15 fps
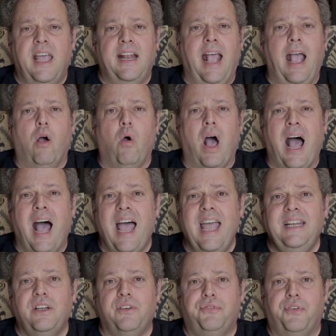and how
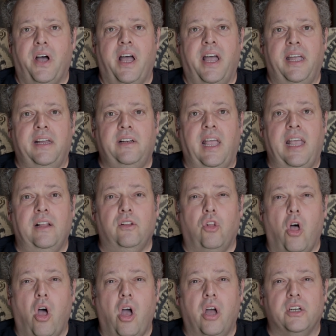I define a
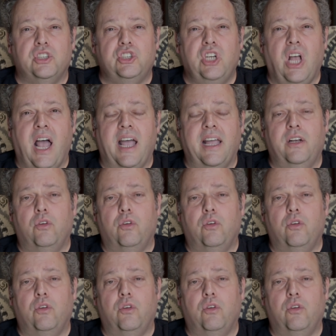long shot.